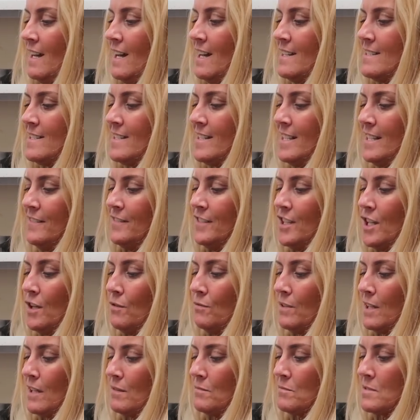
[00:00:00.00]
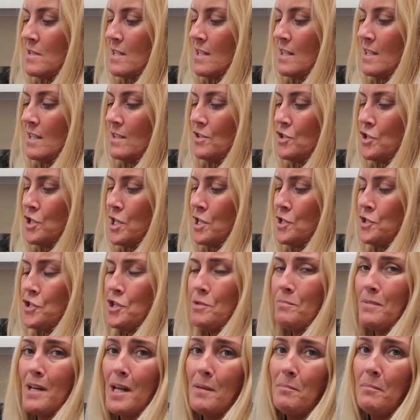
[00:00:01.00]
I don't even know that was the
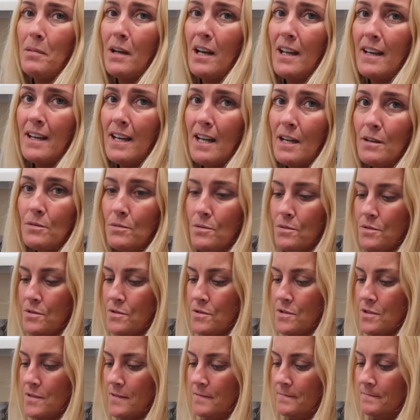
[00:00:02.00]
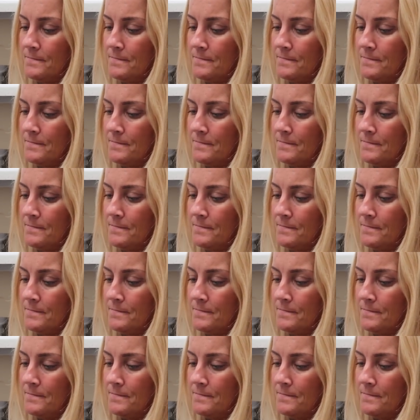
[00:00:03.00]
Gingerbread Playhouse.